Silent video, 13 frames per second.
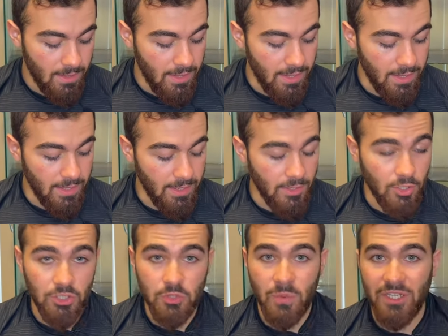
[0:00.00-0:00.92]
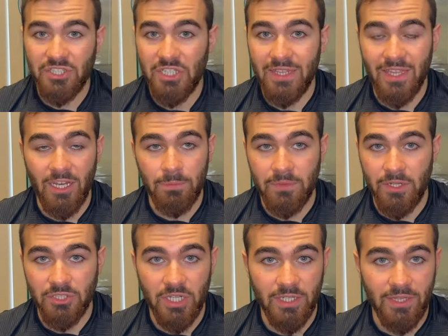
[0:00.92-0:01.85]
And you just want to shake that up
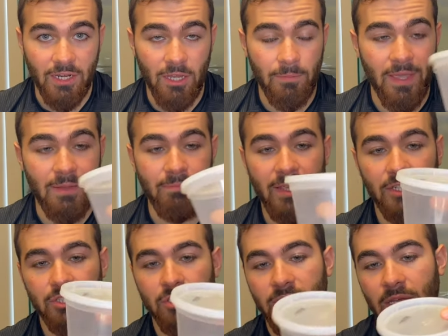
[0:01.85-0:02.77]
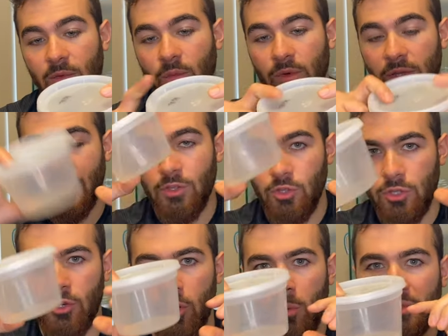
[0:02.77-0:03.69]
there, shake that up, and make sure that like
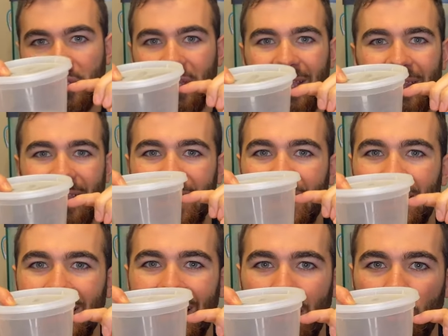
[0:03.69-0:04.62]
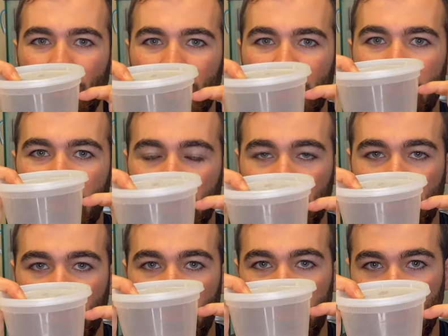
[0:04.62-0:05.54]
you're almost going to get like a cloudy
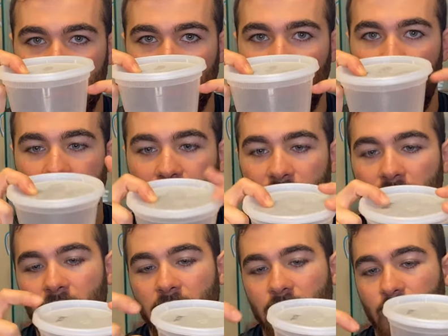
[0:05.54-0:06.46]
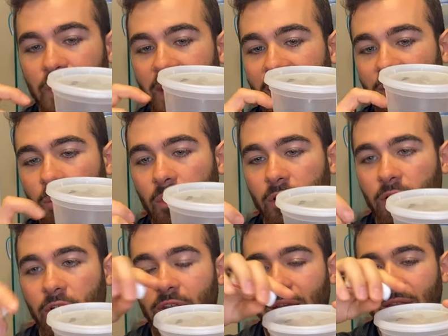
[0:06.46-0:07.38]
mixture in this water. So when you add the
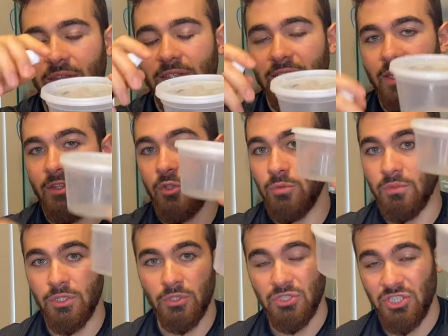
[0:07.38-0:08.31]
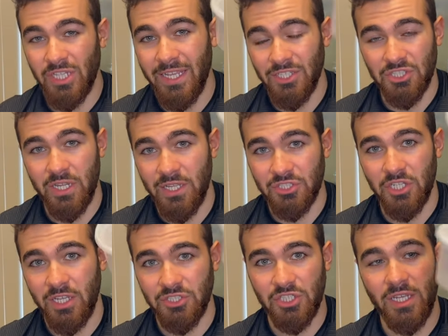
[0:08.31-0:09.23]
water and you add this and you shake it, shake it,
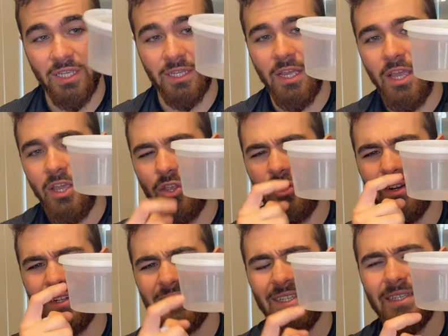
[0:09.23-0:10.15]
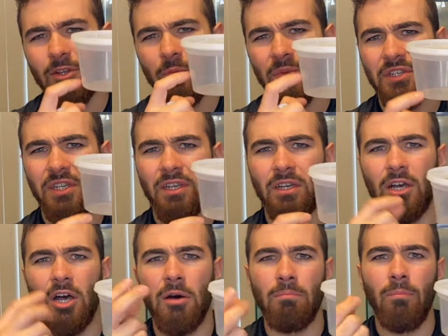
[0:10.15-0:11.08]
shake it, shake it, you're going to see it's almost like
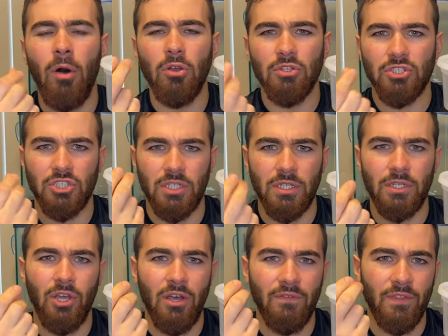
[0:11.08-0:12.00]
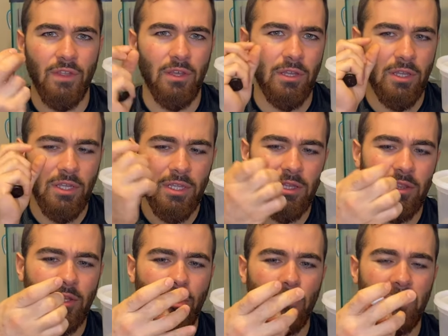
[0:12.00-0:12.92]
a emulsion of the
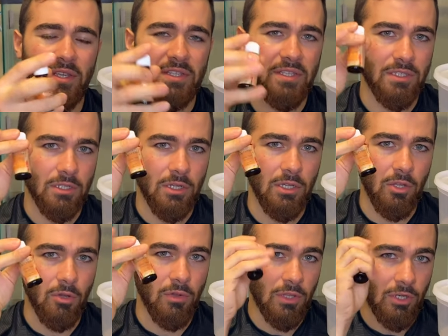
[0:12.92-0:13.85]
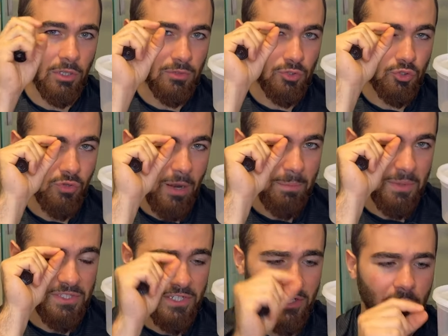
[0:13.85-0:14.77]
little pieces of little
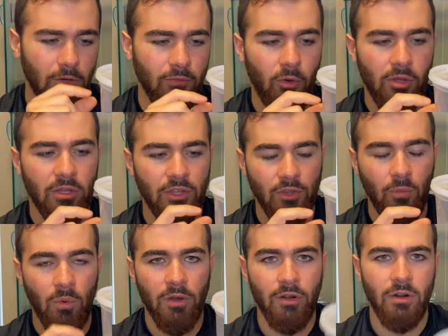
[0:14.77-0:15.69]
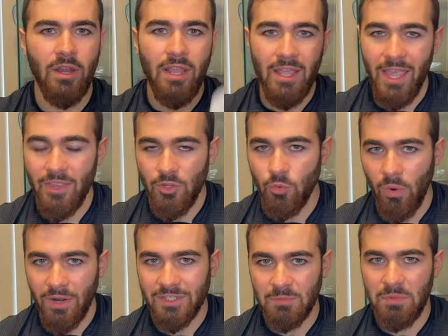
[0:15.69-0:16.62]
droplets of clove oil in the water. And you
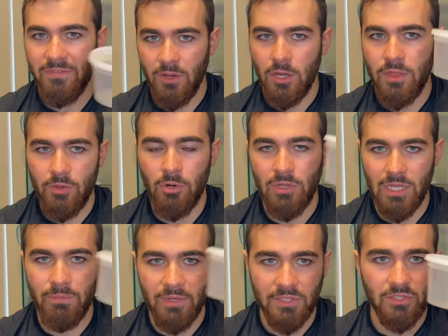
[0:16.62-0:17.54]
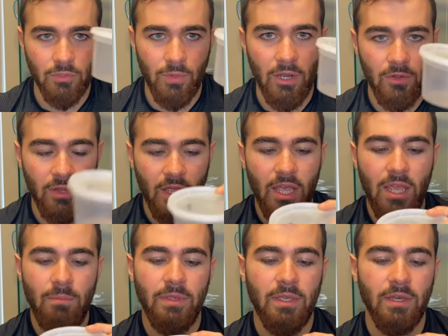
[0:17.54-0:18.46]
want it to be very thoroughly mixed throughout,
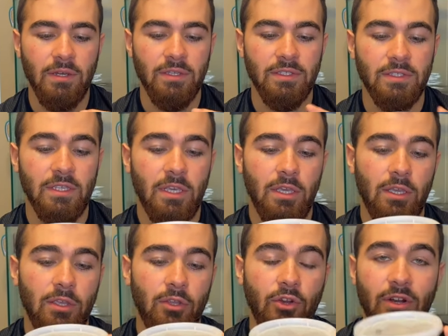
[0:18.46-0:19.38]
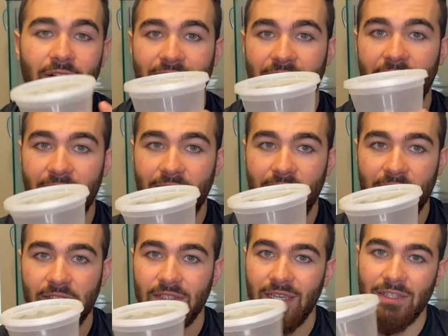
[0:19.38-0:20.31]
because you're going to take
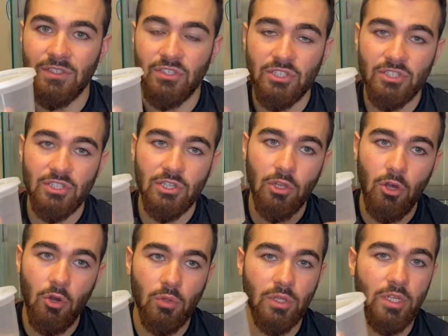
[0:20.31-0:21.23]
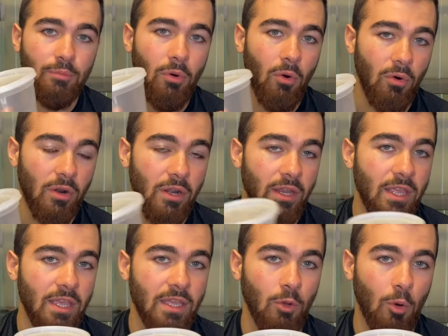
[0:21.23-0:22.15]
this and slowly pour it
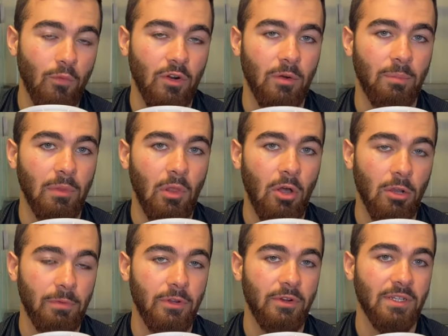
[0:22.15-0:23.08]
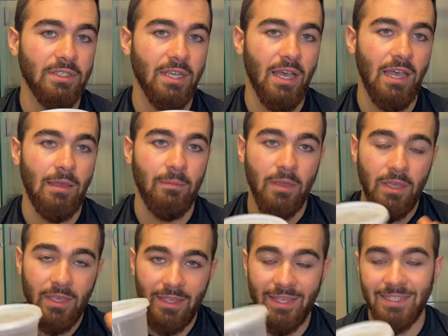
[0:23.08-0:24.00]
in over a long period of time
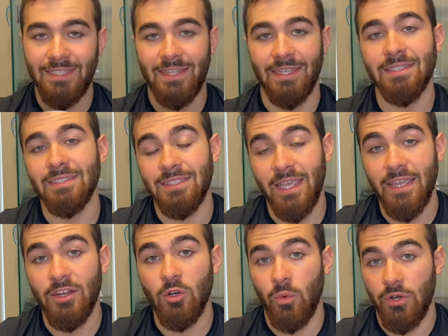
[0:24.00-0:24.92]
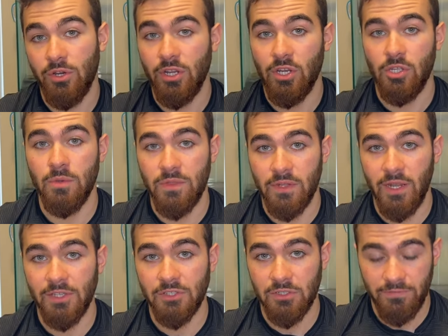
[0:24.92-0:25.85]
into the container where you're going to
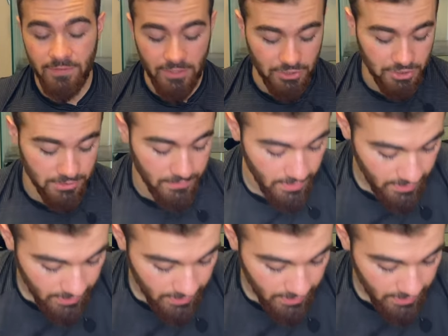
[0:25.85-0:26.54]
euthanize your fish.